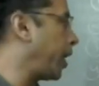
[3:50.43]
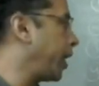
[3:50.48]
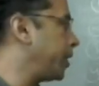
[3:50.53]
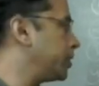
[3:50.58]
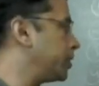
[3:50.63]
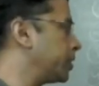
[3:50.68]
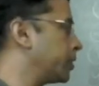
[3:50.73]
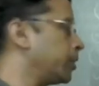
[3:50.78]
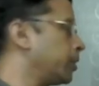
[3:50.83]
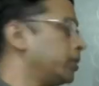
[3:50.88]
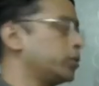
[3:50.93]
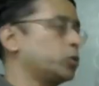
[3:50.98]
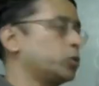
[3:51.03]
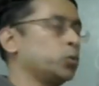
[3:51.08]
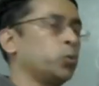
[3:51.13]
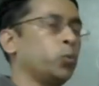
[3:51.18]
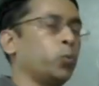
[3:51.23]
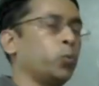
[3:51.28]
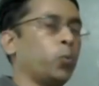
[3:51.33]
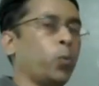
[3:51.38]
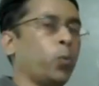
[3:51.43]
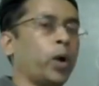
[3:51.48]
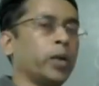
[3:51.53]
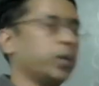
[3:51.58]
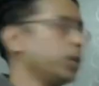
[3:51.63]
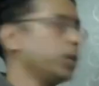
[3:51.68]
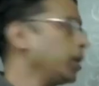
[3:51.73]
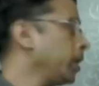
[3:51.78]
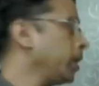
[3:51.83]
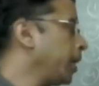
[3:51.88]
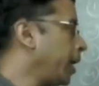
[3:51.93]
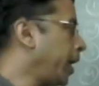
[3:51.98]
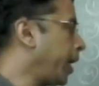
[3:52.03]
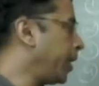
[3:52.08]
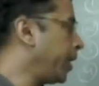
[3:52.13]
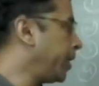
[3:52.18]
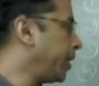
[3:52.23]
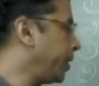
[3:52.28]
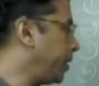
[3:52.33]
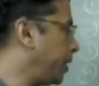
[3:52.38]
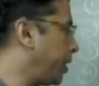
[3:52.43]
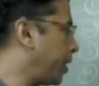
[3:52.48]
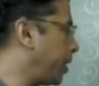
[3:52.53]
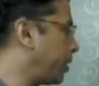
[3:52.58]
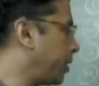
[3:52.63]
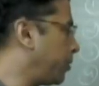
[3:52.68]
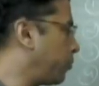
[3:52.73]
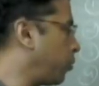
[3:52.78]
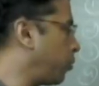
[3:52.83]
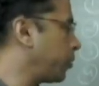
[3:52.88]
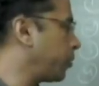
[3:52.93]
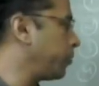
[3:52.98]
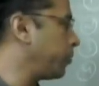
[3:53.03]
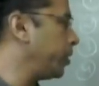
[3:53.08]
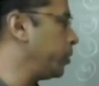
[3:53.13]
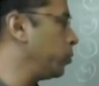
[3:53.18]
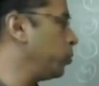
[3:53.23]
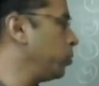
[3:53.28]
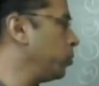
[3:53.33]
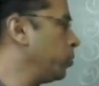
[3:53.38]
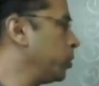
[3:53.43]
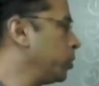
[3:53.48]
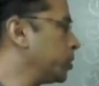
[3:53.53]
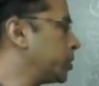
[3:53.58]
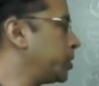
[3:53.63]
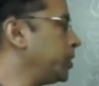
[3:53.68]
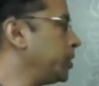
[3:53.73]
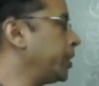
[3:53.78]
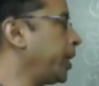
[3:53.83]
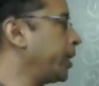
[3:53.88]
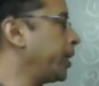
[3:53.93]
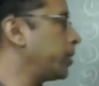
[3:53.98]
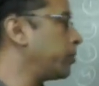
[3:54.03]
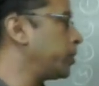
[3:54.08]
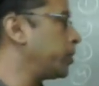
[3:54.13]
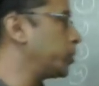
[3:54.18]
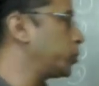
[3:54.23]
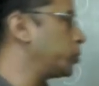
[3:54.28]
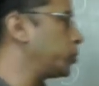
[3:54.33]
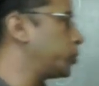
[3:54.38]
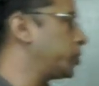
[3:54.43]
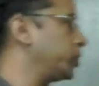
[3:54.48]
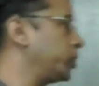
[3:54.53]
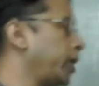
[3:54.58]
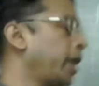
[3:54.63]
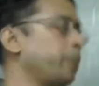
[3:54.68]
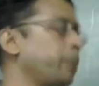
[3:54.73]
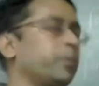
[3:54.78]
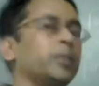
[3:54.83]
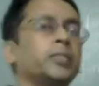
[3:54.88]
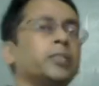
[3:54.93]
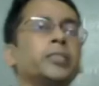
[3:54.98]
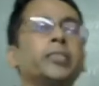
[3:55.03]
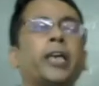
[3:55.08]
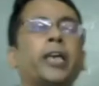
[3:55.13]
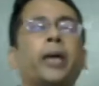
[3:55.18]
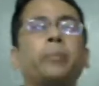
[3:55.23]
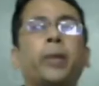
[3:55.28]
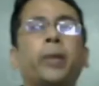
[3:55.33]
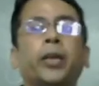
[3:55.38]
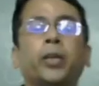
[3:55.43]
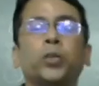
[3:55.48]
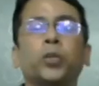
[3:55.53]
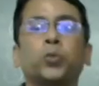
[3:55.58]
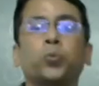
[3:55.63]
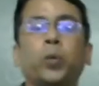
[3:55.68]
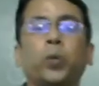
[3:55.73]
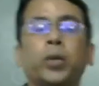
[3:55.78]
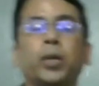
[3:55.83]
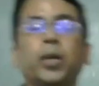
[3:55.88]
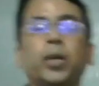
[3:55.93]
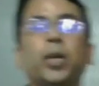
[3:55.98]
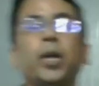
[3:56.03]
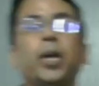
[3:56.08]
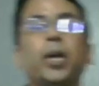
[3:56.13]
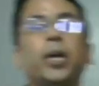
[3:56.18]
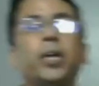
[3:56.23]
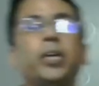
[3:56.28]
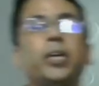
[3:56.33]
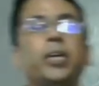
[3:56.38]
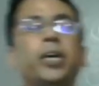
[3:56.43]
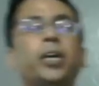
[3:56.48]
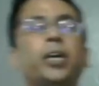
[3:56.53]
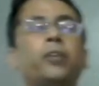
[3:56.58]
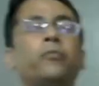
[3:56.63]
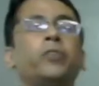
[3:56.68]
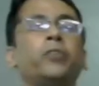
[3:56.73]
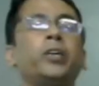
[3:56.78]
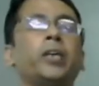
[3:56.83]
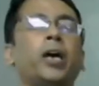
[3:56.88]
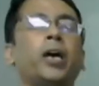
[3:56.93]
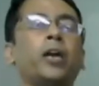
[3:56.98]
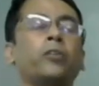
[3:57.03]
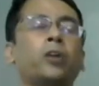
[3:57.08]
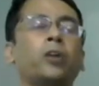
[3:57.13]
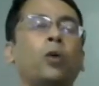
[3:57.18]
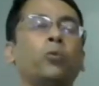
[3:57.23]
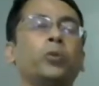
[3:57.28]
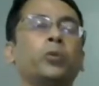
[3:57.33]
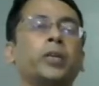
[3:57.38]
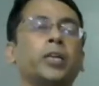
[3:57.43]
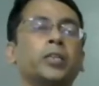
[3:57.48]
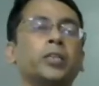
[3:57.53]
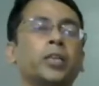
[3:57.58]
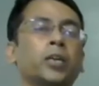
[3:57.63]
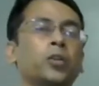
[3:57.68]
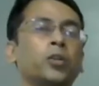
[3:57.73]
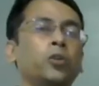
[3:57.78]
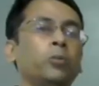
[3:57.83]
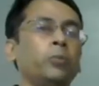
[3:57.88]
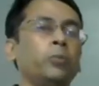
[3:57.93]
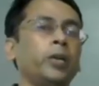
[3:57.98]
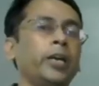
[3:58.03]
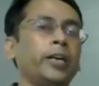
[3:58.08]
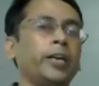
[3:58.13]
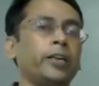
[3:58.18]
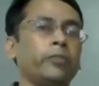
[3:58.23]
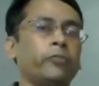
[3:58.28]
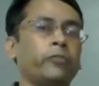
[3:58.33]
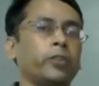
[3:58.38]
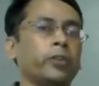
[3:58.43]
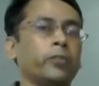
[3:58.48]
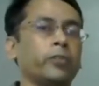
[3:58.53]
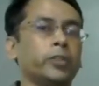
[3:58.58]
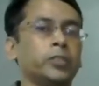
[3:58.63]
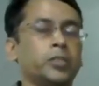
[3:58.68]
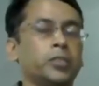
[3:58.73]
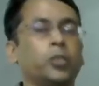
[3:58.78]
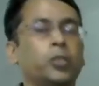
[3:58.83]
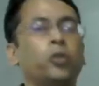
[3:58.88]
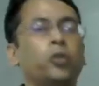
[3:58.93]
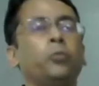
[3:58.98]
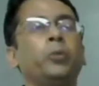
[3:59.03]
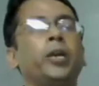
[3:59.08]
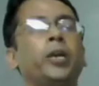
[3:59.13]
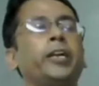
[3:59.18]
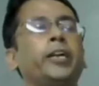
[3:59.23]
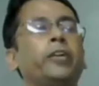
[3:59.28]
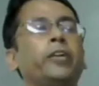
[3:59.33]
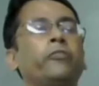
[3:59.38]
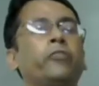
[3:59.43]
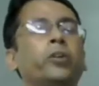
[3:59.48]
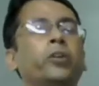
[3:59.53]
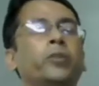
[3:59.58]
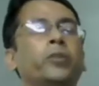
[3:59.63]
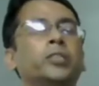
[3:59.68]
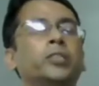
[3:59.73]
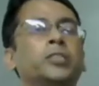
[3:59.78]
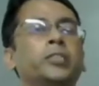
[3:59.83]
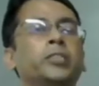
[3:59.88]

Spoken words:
is equals to 1, and here what we do, Ci equals to Ci plus Ci minus 1. Here we are counting the cumulative frequency. Cumulative frequency